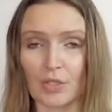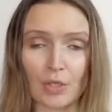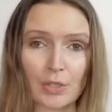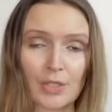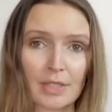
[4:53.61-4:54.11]

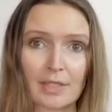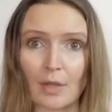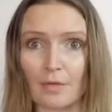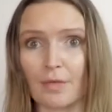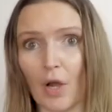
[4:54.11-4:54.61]
solutions
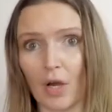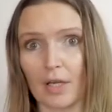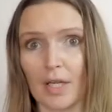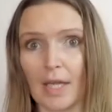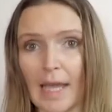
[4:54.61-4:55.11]
so far,
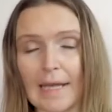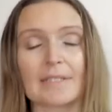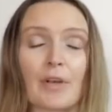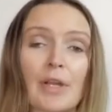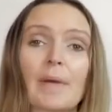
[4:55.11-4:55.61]
and it's
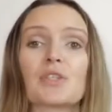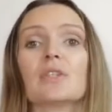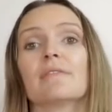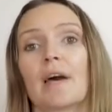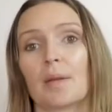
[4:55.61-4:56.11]
very much in
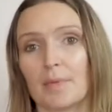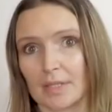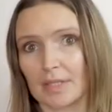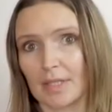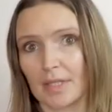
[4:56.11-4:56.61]
development.